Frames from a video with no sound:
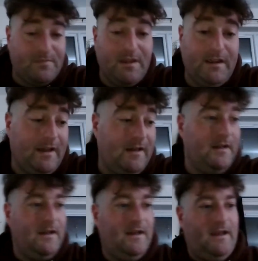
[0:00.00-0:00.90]
Yeah,
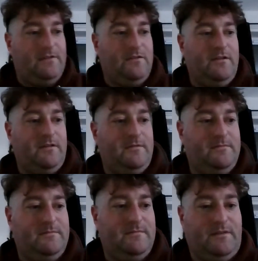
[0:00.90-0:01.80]
it's like
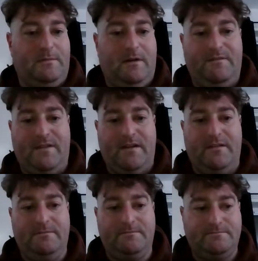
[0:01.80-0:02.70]
a smartphone.